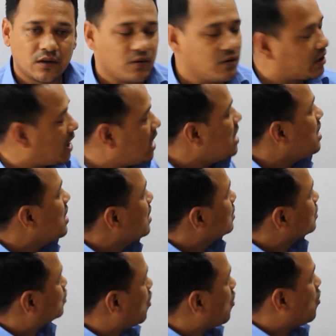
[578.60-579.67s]
Okay,
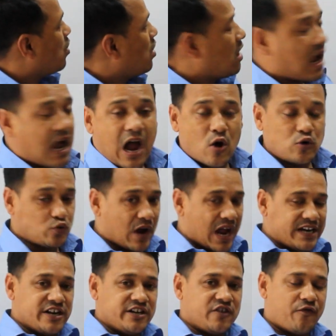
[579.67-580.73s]
so how to
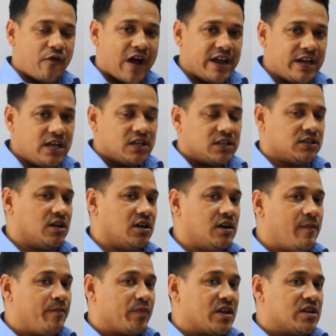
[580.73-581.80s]
identify the
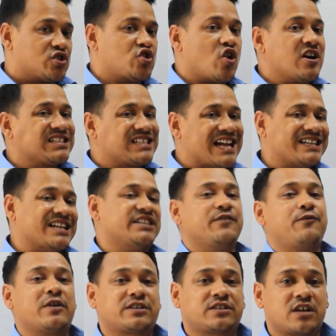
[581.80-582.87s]
short-sighted
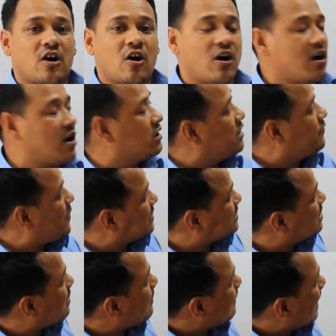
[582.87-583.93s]

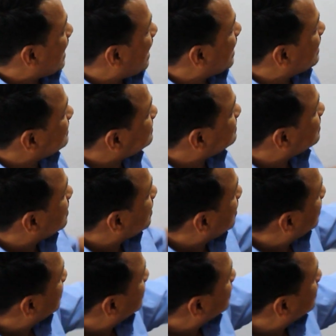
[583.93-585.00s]
defected eyes?
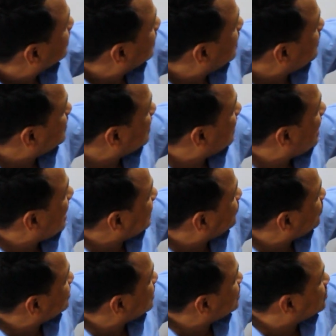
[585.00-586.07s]
If the light
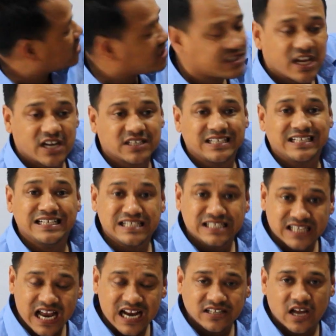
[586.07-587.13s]
rays intersect
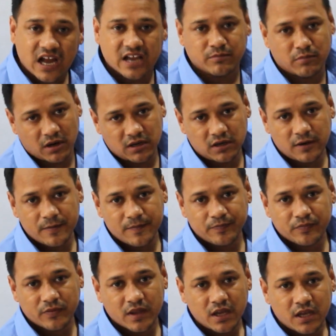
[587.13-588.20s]
inside the eyeball,
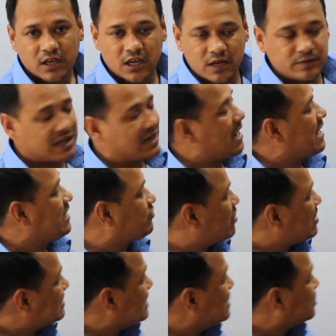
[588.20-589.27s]
if the light
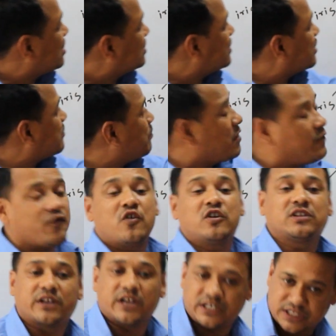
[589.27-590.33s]
rays intersect before
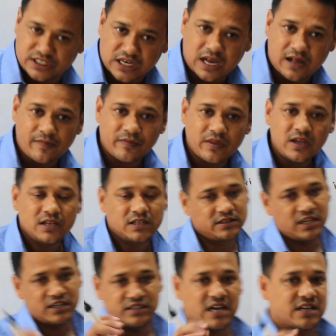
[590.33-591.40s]
the retina,
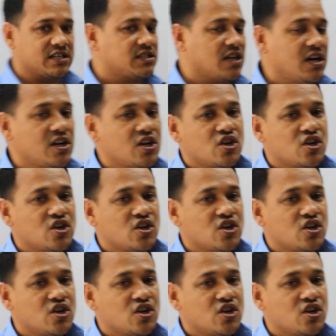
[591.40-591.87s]
then that is the